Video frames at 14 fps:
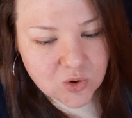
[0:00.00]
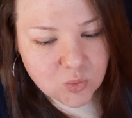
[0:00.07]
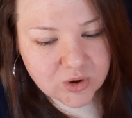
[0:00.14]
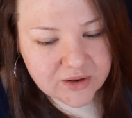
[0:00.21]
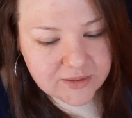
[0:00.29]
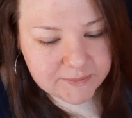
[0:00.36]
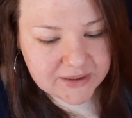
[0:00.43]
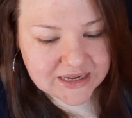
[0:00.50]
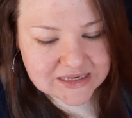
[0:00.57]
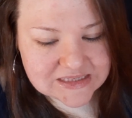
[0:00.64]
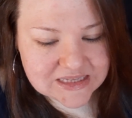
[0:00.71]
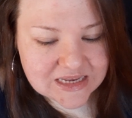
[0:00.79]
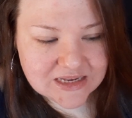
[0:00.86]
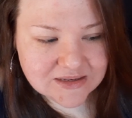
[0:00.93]
One of the biggest
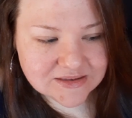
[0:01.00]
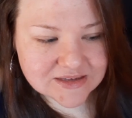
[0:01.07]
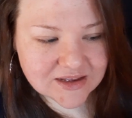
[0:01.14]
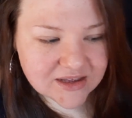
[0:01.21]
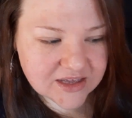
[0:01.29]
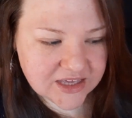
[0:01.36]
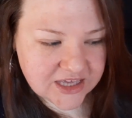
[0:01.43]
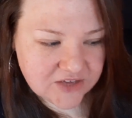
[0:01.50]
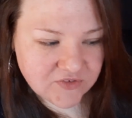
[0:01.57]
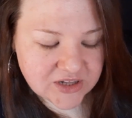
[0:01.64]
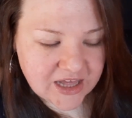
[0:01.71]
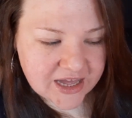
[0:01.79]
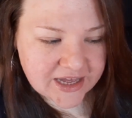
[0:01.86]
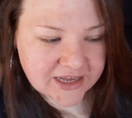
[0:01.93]
things,
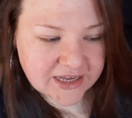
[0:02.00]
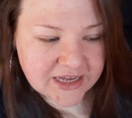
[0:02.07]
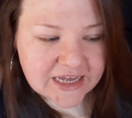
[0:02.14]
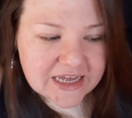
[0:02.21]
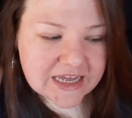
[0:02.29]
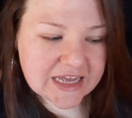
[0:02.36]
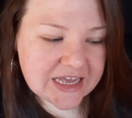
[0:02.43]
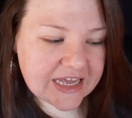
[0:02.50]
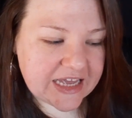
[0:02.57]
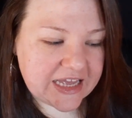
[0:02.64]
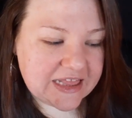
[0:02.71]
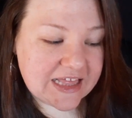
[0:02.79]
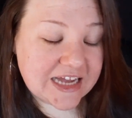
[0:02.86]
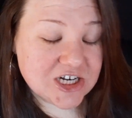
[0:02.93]
evil eye,
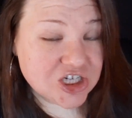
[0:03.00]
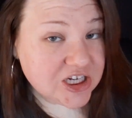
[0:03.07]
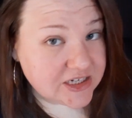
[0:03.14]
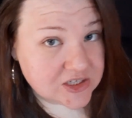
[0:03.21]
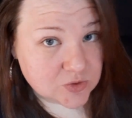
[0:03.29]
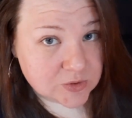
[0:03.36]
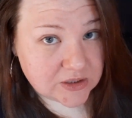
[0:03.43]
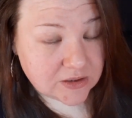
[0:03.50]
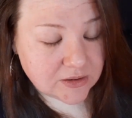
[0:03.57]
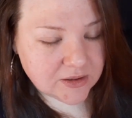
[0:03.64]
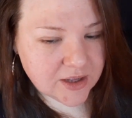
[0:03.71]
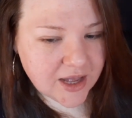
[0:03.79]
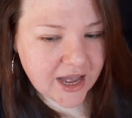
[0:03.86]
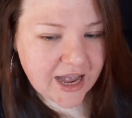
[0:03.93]
that shit is real
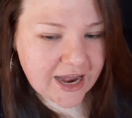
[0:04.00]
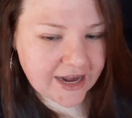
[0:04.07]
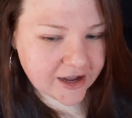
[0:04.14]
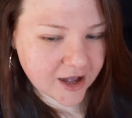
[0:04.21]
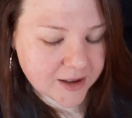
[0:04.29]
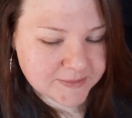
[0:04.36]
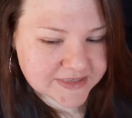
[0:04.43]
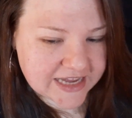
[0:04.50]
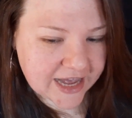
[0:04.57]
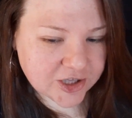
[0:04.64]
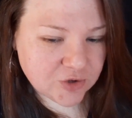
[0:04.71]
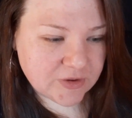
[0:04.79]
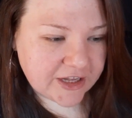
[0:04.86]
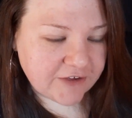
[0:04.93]
and it comes at
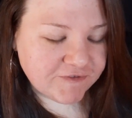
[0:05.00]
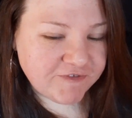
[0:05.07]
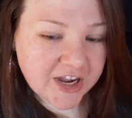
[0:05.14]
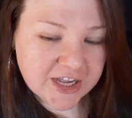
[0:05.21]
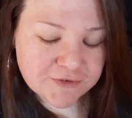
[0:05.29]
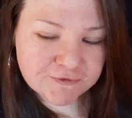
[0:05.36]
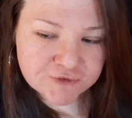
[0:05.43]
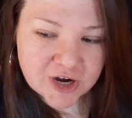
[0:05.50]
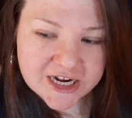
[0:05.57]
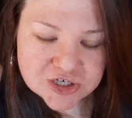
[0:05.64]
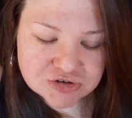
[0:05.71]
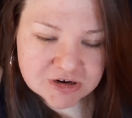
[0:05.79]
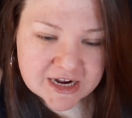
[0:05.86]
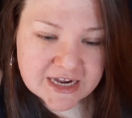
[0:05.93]
you like a fucking freight
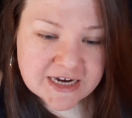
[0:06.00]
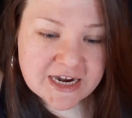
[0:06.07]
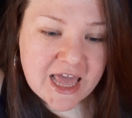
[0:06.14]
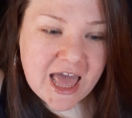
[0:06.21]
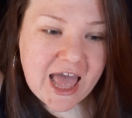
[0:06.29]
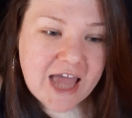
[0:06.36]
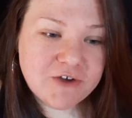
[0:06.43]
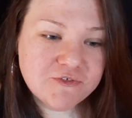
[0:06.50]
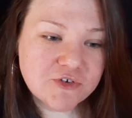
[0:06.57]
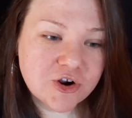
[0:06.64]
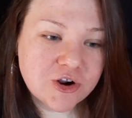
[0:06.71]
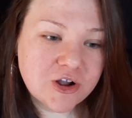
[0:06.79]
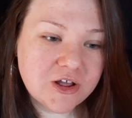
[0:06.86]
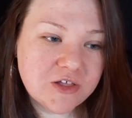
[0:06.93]
train. And for,
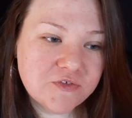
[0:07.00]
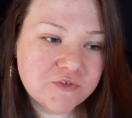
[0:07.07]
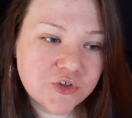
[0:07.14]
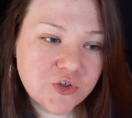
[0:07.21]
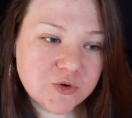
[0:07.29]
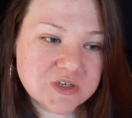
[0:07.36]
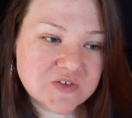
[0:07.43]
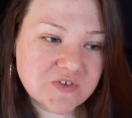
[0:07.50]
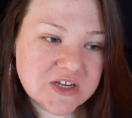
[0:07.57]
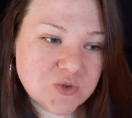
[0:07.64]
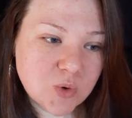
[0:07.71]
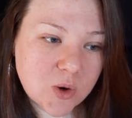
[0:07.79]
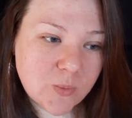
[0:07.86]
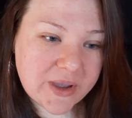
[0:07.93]
for those of us
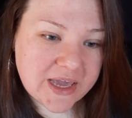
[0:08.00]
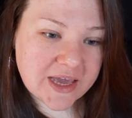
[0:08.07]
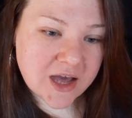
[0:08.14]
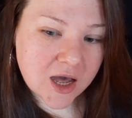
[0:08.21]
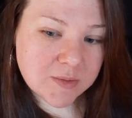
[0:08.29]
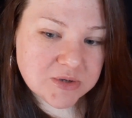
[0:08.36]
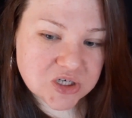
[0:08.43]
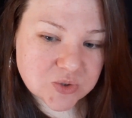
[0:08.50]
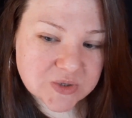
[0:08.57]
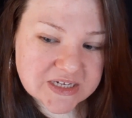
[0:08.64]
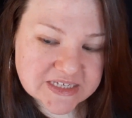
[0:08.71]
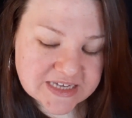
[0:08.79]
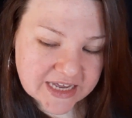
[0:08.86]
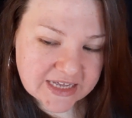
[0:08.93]
who are waking up to it
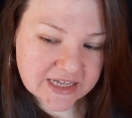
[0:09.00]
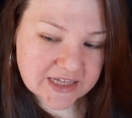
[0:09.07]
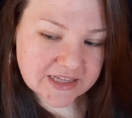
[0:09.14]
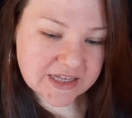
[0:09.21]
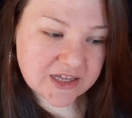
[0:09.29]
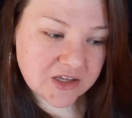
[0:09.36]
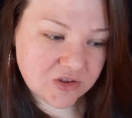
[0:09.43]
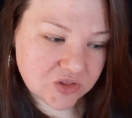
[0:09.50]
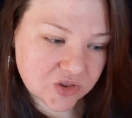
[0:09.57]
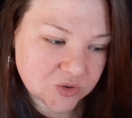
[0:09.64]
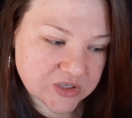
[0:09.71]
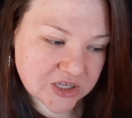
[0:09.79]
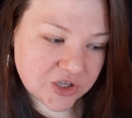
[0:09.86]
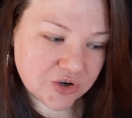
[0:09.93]
psychically,
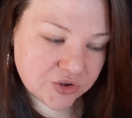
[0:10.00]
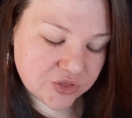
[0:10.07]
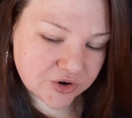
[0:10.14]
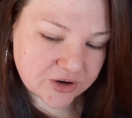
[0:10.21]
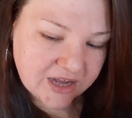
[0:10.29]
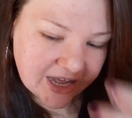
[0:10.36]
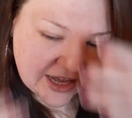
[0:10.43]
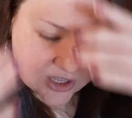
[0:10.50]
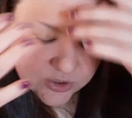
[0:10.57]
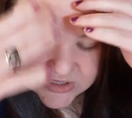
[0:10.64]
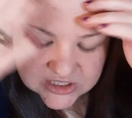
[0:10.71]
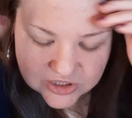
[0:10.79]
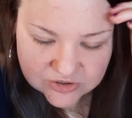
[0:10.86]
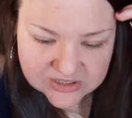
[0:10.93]
using your third eye,
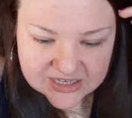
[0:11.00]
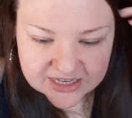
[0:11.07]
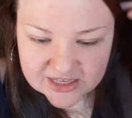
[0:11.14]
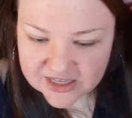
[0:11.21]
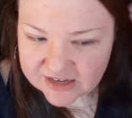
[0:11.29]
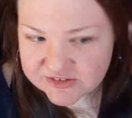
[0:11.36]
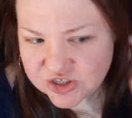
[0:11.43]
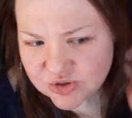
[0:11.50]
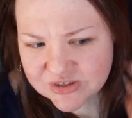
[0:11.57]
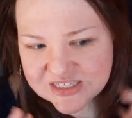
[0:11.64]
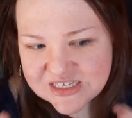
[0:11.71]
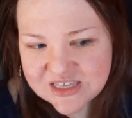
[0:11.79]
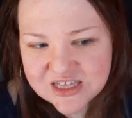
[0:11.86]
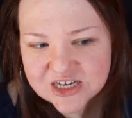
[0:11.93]
using your psychic gifts, you can
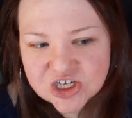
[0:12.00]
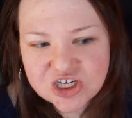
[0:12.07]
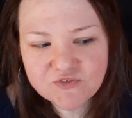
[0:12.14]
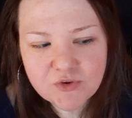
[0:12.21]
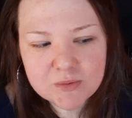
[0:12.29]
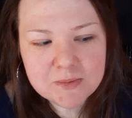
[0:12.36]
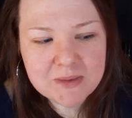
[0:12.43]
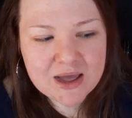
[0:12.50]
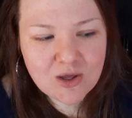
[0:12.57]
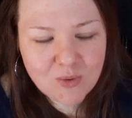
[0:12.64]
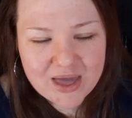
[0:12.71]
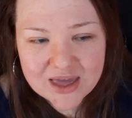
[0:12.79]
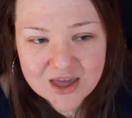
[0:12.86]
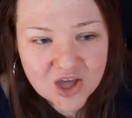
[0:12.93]
see that shit from a mile
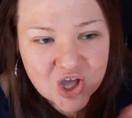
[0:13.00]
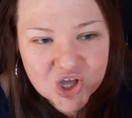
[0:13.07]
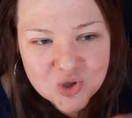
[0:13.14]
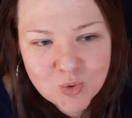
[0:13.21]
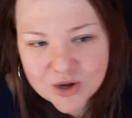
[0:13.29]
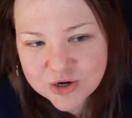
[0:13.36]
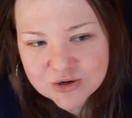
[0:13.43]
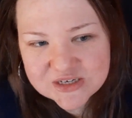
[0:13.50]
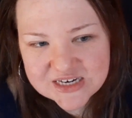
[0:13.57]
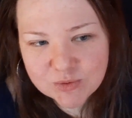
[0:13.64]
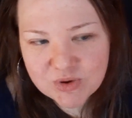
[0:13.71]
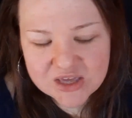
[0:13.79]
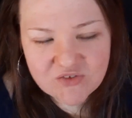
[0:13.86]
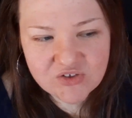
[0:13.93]
away. You
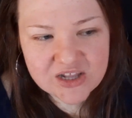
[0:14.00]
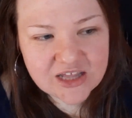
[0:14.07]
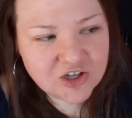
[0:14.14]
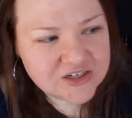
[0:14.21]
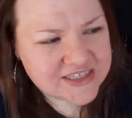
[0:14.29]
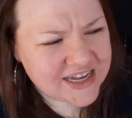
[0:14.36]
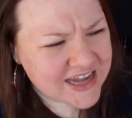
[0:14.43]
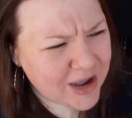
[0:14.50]
understand what evil eye looks like.